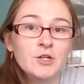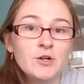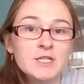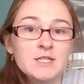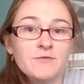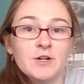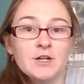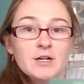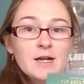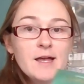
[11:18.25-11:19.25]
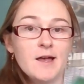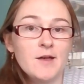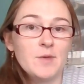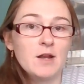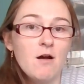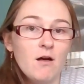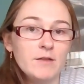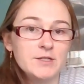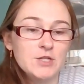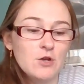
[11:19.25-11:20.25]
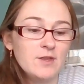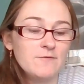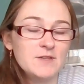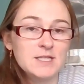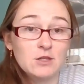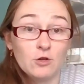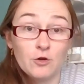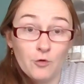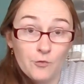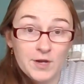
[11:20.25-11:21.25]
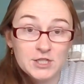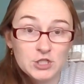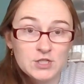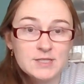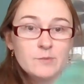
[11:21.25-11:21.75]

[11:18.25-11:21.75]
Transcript: Christopher and all in tow, they visit the local witch,